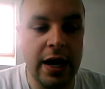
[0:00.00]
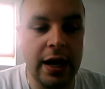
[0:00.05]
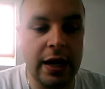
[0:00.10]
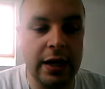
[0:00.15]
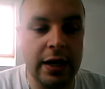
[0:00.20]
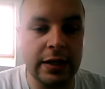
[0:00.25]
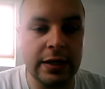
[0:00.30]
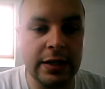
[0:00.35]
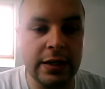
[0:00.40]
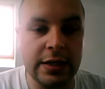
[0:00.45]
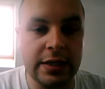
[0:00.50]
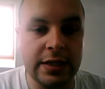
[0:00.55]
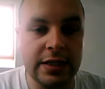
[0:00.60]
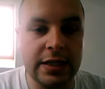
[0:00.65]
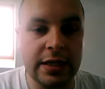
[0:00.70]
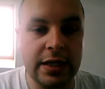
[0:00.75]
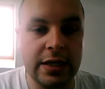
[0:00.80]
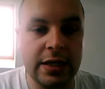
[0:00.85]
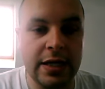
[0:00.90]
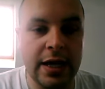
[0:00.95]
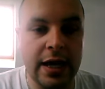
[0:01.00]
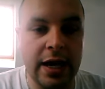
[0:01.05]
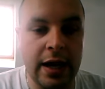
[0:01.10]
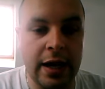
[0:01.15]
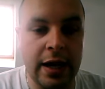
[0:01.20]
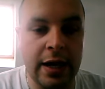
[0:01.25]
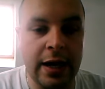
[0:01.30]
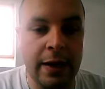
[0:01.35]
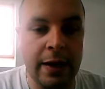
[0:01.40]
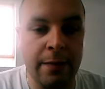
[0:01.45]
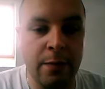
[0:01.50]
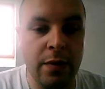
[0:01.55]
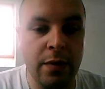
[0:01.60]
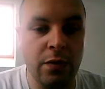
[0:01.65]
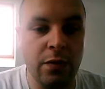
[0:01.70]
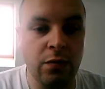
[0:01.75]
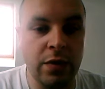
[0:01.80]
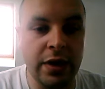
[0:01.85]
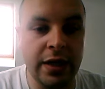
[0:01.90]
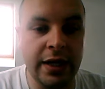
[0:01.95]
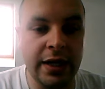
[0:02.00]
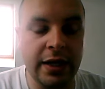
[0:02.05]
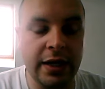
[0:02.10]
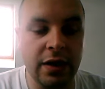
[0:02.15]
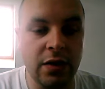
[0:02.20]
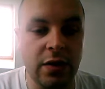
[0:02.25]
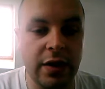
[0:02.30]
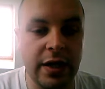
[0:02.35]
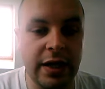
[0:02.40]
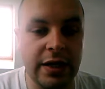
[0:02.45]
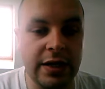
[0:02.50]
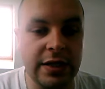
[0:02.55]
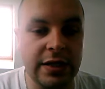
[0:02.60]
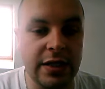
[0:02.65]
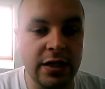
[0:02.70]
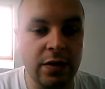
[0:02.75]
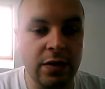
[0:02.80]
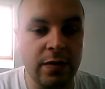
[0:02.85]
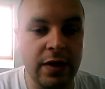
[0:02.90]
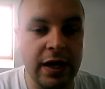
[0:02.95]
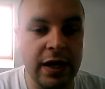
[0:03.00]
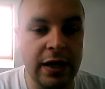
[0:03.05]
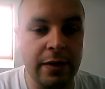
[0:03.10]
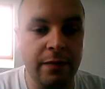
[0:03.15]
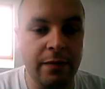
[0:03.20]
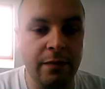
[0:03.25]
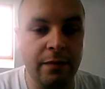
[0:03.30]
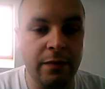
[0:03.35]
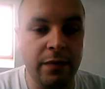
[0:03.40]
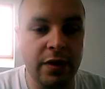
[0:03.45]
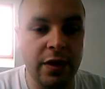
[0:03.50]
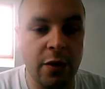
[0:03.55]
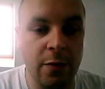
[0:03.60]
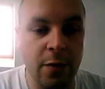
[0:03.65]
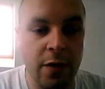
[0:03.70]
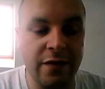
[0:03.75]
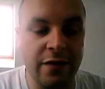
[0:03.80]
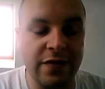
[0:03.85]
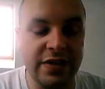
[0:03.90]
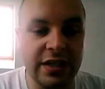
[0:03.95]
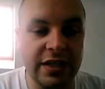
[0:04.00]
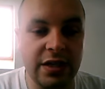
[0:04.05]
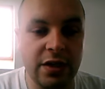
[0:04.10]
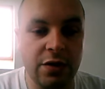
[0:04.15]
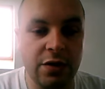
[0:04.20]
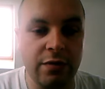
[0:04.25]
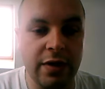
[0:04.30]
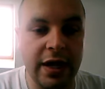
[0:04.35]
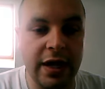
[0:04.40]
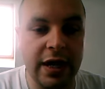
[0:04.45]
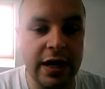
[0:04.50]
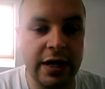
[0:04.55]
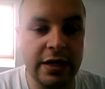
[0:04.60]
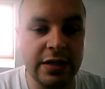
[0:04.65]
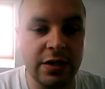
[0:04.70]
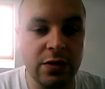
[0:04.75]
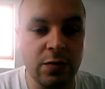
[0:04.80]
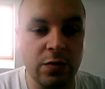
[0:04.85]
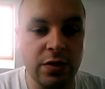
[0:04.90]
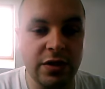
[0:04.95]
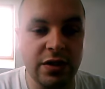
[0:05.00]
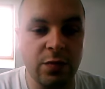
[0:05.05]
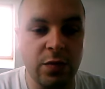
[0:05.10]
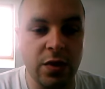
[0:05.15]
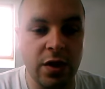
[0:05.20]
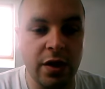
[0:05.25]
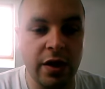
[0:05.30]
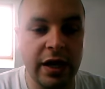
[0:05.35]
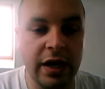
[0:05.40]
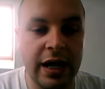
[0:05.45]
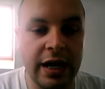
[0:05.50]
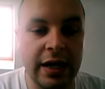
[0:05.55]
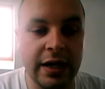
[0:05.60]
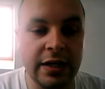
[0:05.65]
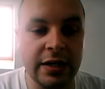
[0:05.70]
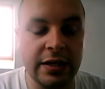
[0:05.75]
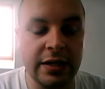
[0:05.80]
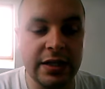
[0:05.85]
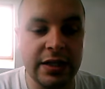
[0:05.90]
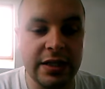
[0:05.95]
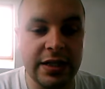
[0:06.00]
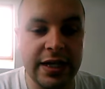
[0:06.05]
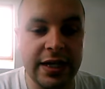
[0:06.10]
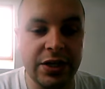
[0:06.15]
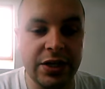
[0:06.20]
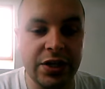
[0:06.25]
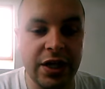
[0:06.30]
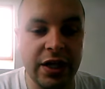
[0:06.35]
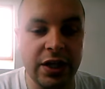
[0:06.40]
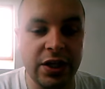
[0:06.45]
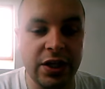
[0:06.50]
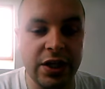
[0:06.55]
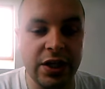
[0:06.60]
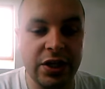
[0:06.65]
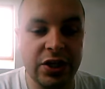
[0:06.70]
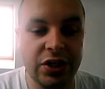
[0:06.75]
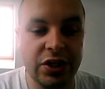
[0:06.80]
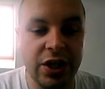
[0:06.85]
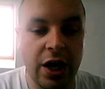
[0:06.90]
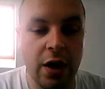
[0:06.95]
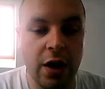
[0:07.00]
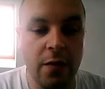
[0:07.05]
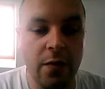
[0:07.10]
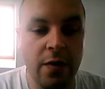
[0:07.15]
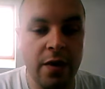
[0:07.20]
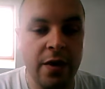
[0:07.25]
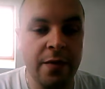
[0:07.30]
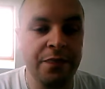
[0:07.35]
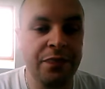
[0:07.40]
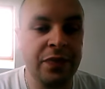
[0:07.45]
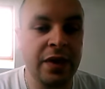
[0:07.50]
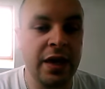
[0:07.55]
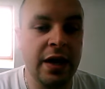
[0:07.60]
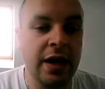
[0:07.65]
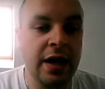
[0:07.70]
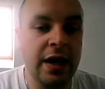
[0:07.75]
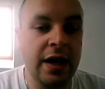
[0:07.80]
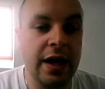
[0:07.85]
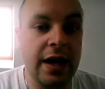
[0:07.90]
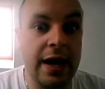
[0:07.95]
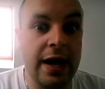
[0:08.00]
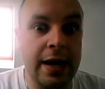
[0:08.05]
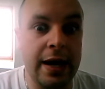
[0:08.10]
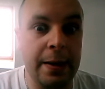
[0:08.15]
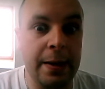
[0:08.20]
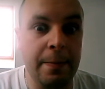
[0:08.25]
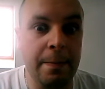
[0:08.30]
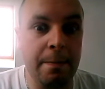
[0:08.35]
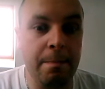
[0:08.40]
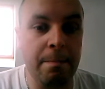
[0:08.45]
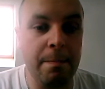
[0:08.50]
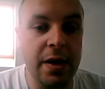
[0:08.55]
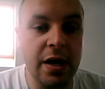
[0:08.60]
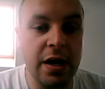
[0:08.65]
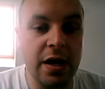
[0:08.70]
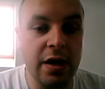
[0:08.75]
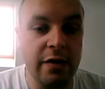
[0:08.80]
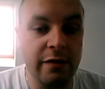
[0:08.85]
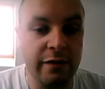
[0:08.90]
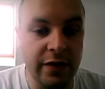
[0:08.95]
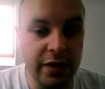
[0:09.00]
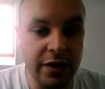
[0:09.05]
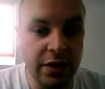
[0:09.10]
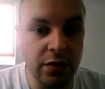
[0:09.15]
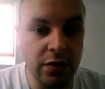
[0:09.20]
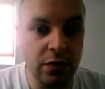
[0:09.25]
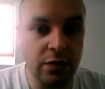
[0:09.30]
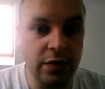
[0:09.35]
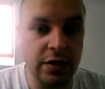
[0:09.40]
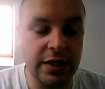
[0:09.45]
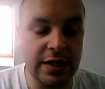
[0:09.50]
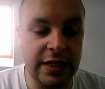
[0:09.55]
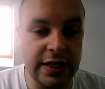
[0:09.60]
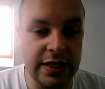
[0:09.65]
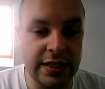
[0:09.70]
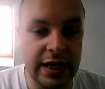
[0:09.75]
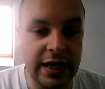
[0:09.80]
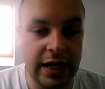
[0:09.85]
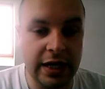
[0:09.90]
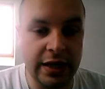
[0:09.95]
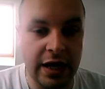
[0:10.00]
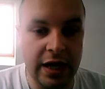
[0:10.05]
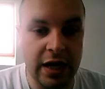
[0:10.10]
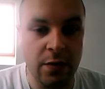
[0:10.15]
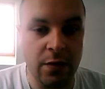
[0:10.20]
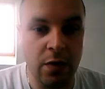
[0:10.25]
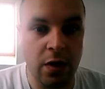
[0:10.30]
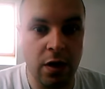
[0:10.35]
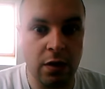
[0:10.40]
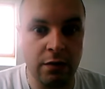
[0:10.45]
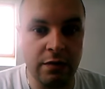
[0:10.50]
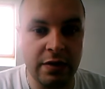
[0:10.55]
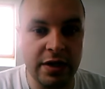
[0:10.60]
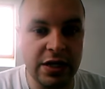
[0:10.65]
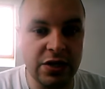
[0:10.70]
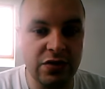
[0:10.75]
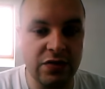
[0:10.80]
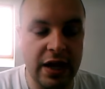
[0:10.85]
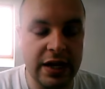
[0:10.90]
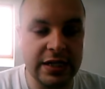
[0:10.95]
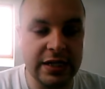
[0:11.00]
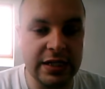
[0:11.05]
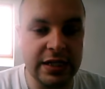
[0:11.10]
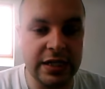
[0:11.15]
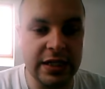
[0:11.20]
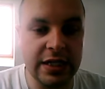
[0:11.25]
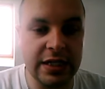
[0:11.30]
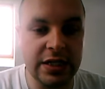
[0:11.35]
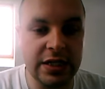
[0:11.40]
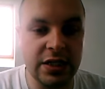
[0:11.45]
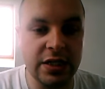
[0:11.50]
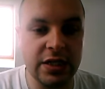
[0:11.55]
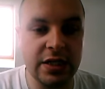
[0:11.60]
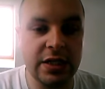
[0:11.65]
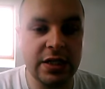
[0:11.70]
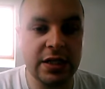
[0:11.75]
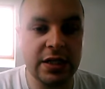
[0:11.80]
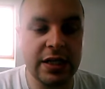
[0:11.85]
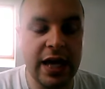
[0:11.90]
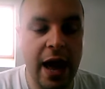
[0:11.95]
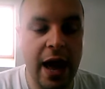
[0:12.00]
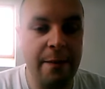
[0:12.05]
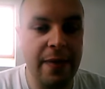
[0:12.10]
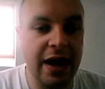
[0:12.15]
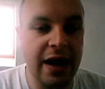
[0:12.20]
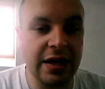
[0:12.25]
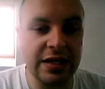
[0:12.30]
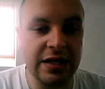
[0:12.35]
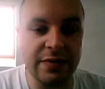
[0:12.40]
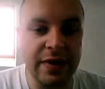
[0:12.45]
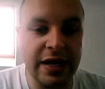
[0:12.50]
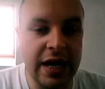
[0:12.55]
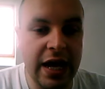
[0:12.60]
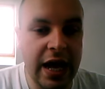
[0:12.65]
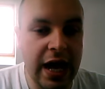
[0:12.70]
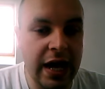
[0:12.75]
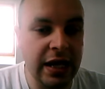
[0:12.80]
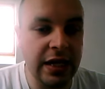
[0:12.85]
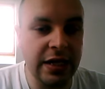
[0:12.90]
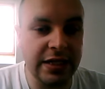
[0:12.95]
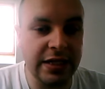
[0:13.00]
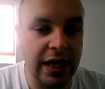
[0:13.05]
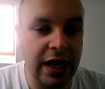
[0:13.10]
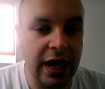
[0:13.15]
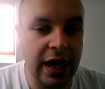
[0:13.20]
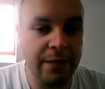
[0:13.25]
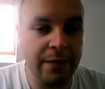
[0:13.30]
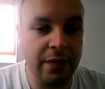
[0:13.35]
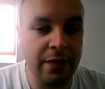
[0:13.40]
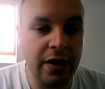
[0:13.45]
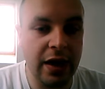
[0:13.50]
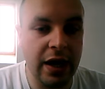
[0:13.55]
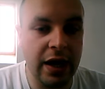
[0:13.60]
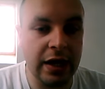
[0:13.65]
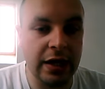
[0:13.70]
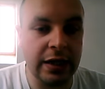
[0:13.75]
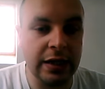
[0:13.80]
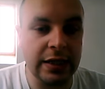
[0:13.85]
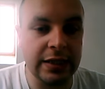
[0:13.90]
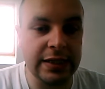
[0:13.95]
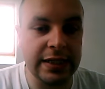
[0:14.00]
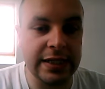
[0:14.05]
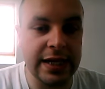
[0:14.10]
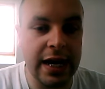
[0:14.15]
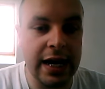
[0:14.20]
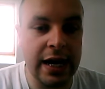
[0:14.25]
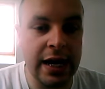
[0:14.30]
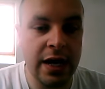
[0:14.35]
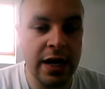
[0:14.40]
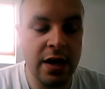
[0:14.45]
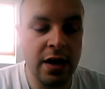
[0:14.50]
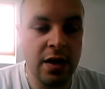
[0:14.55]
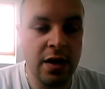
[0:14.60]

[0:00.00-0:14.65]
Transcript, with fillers: and yeah, I am really looking to um, go over to Korea to, to work and to teach English. So um, if you do decide that you are interested, just get back to me at any time, and uh,